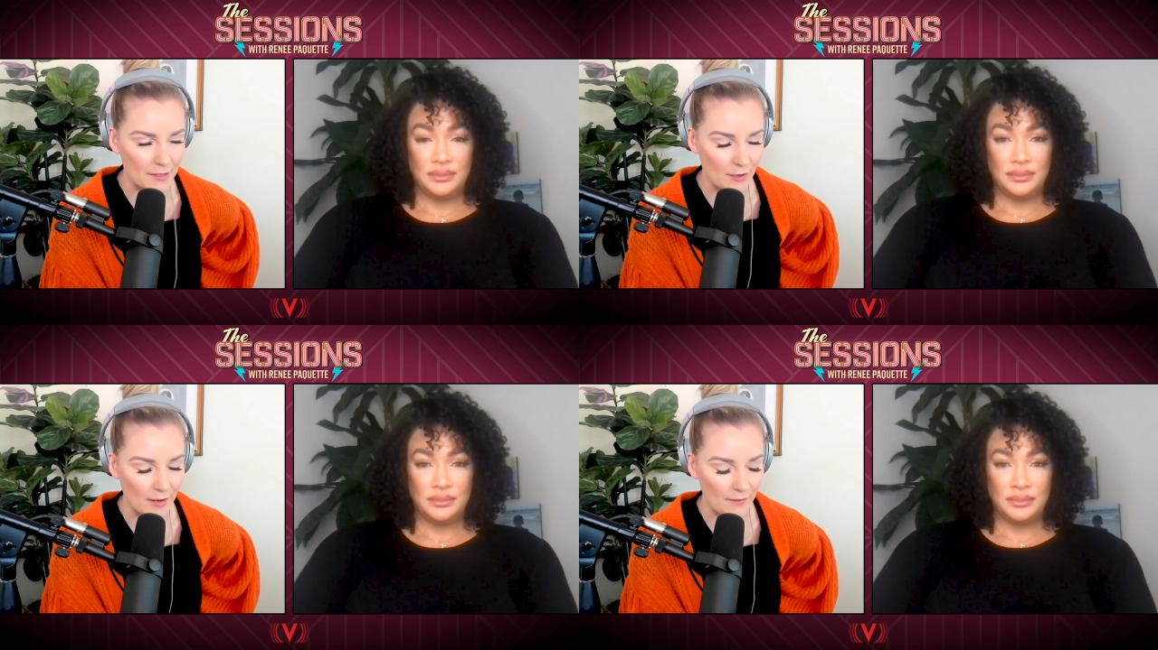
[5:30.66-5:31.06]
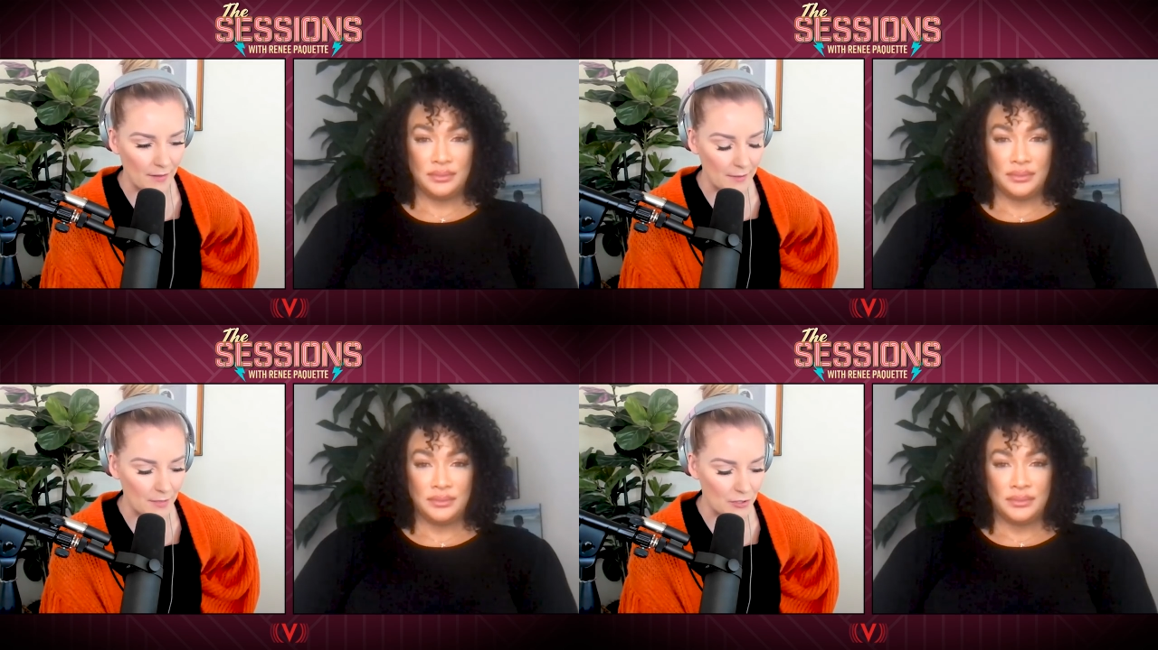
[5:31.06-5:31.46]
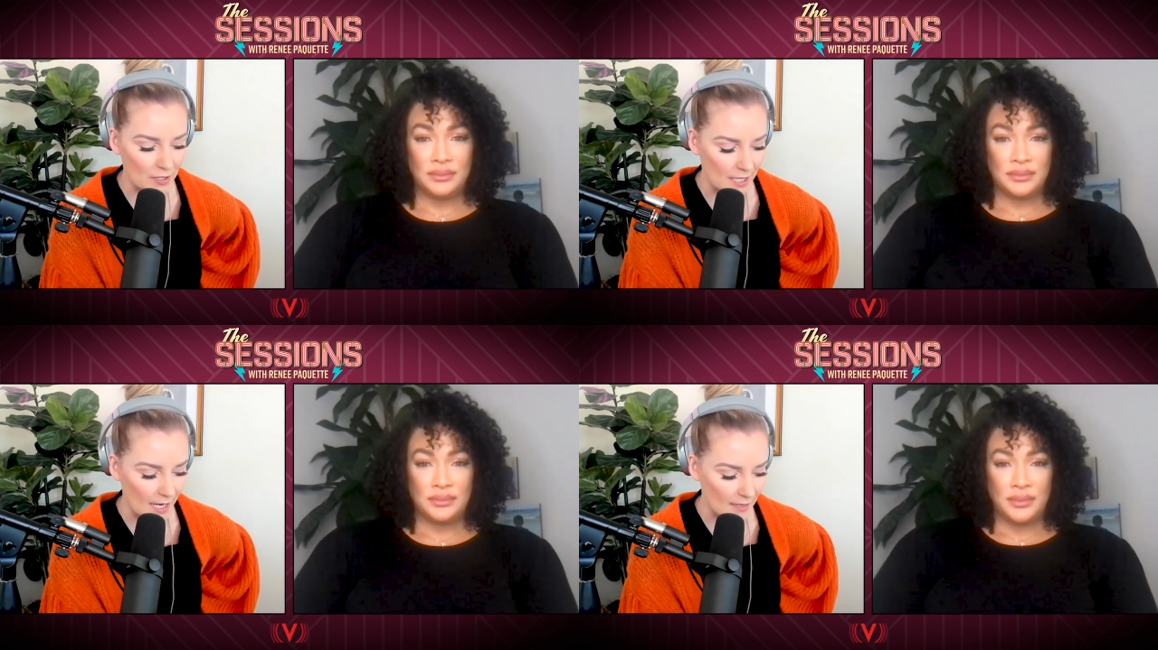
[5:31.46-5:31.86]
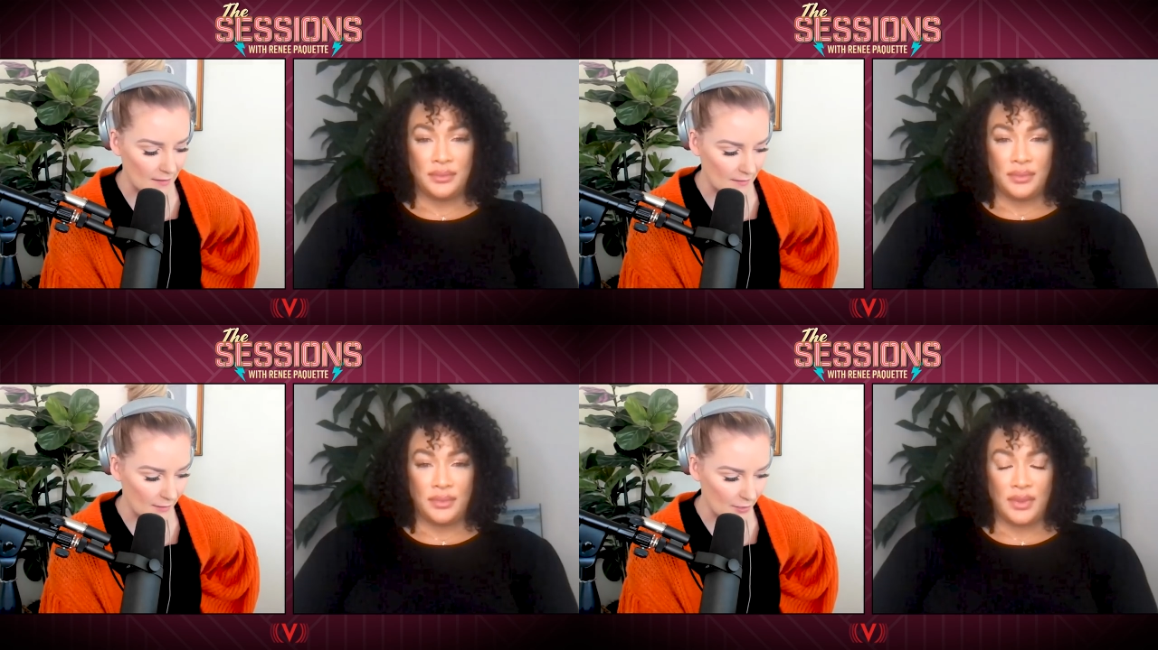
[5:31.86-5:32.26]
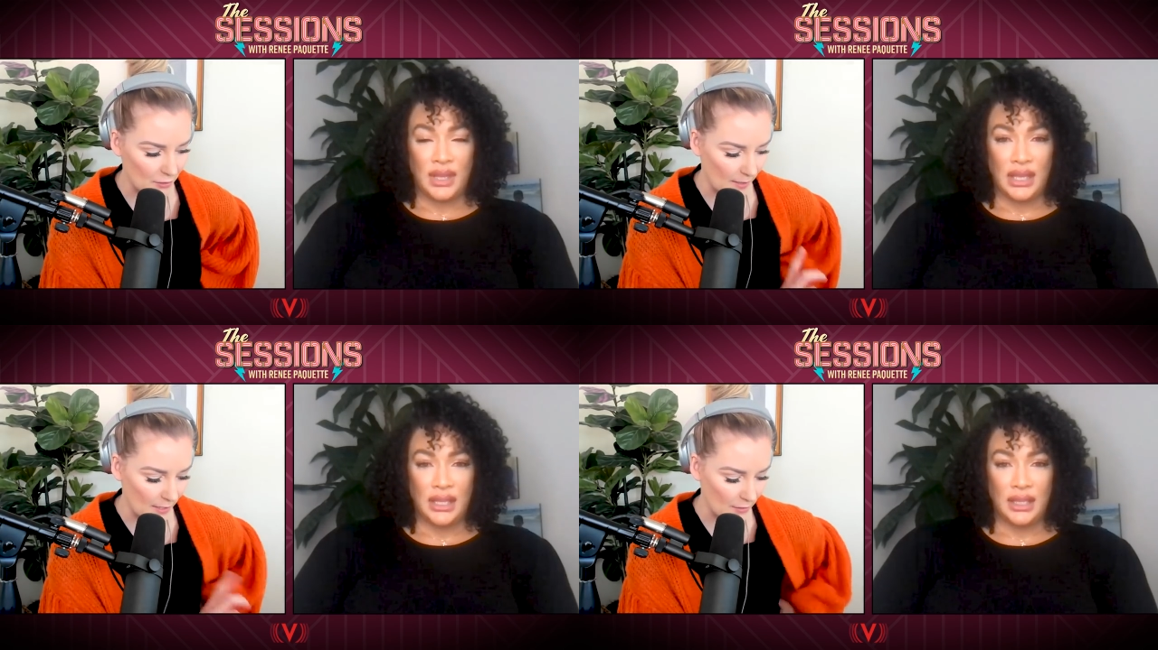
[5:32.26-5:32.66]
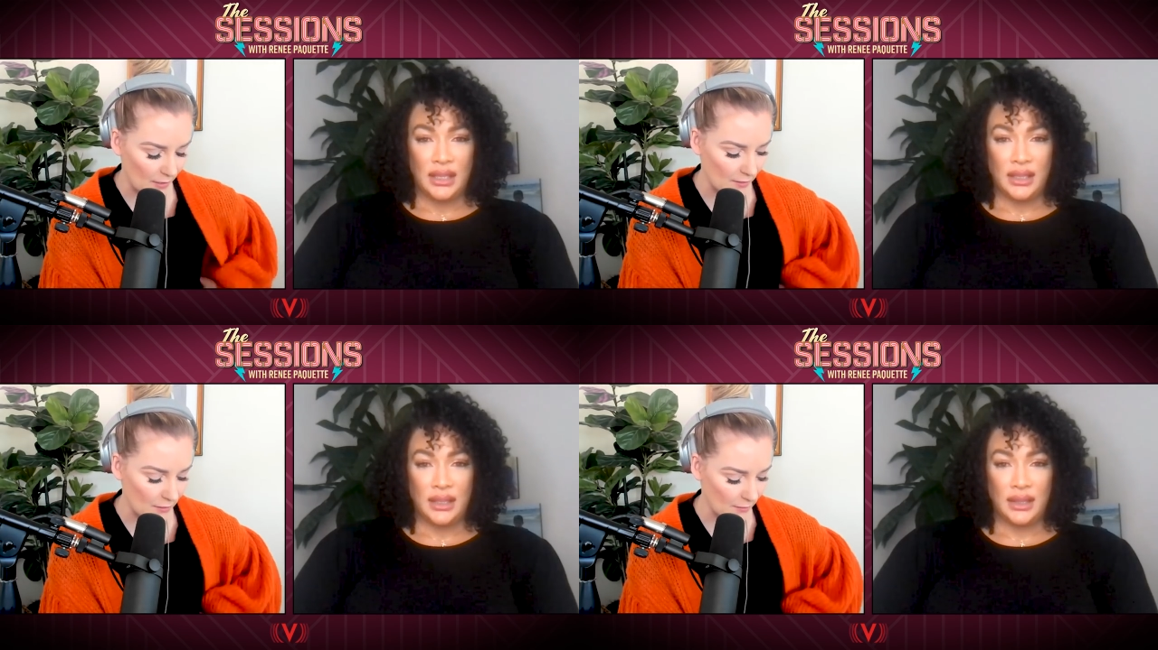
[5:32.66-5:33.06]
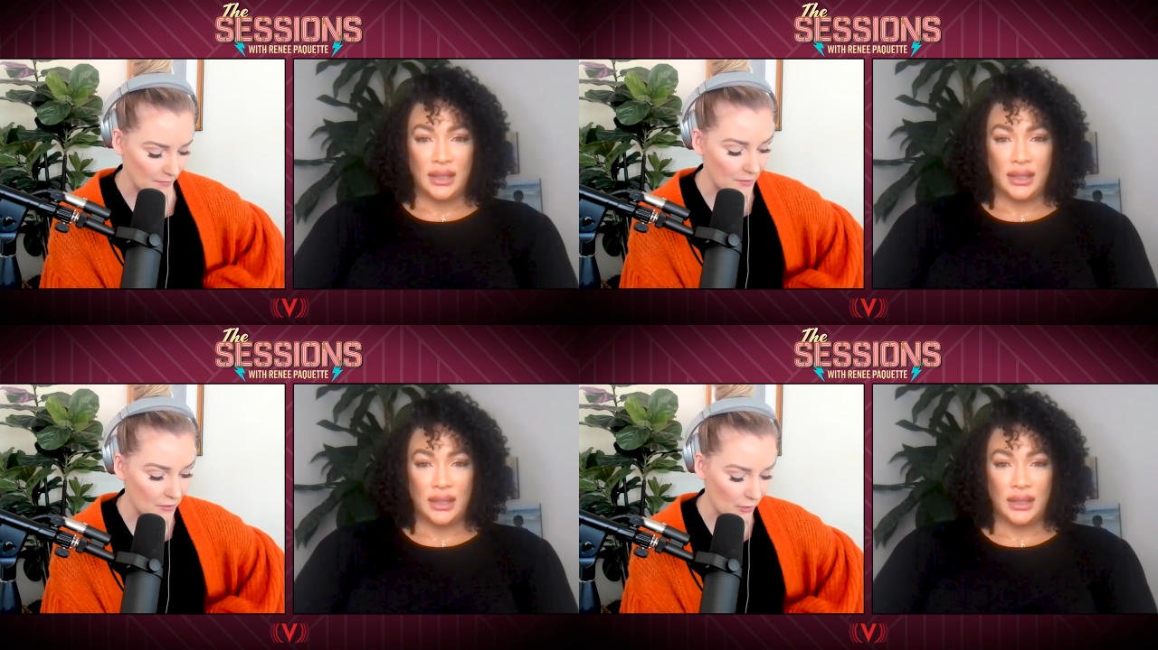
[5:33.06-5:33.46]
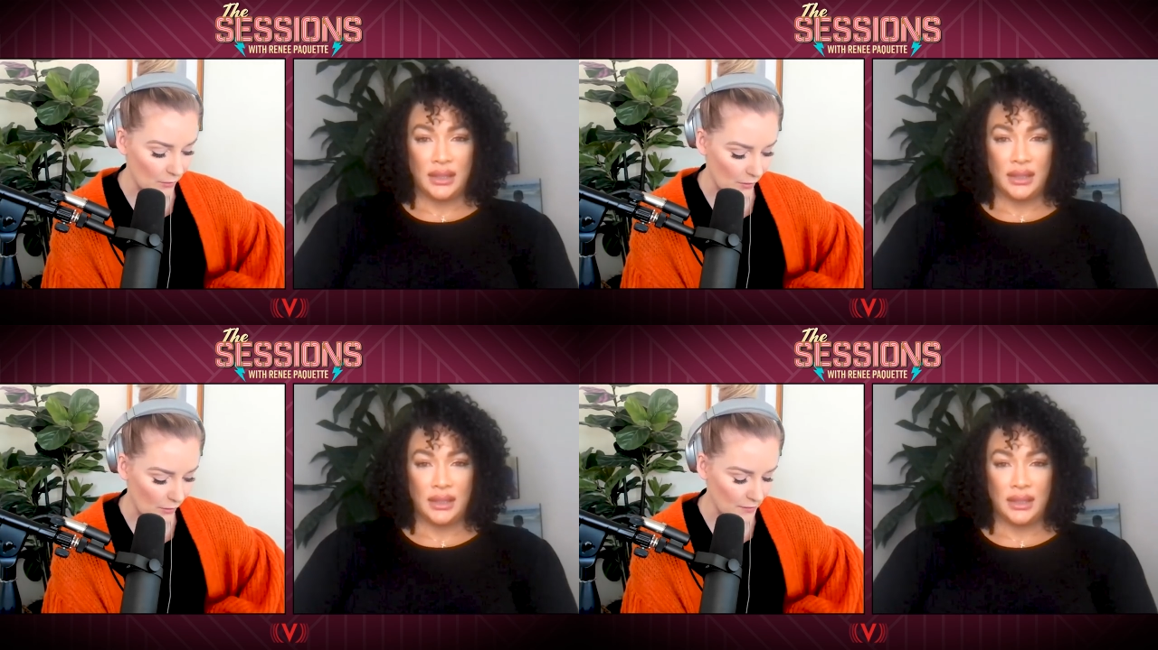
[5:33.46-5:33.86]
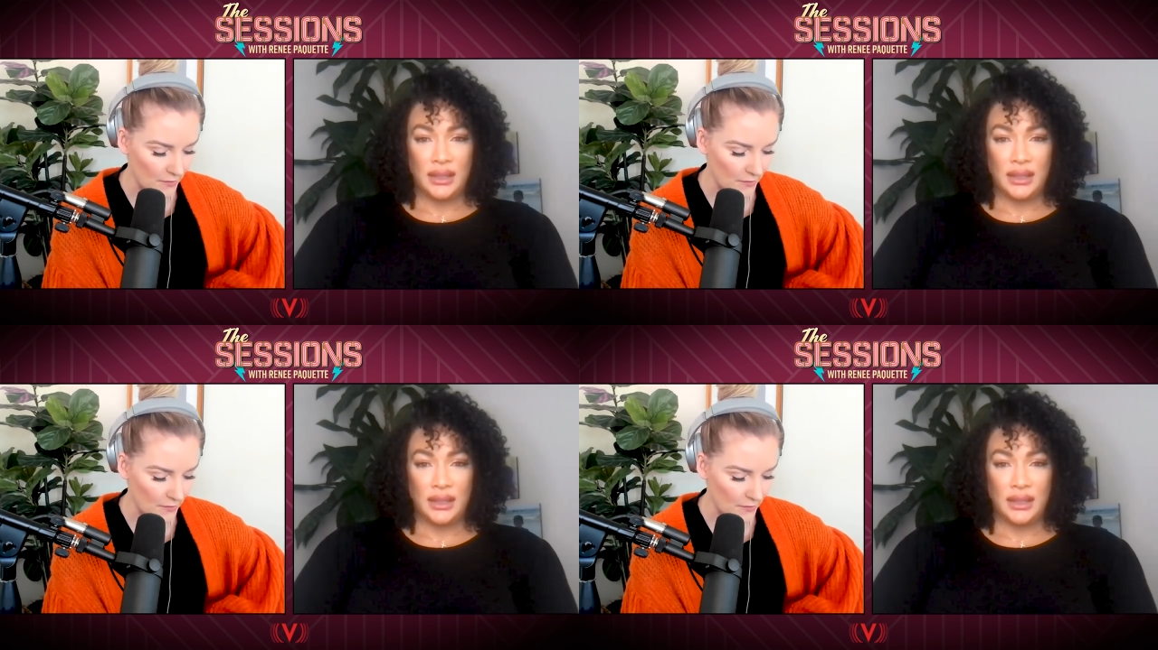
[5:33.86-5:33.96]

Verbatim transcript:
Speaker 1: you know, I have like Misha Tate when I do my uh, U F C show with her, and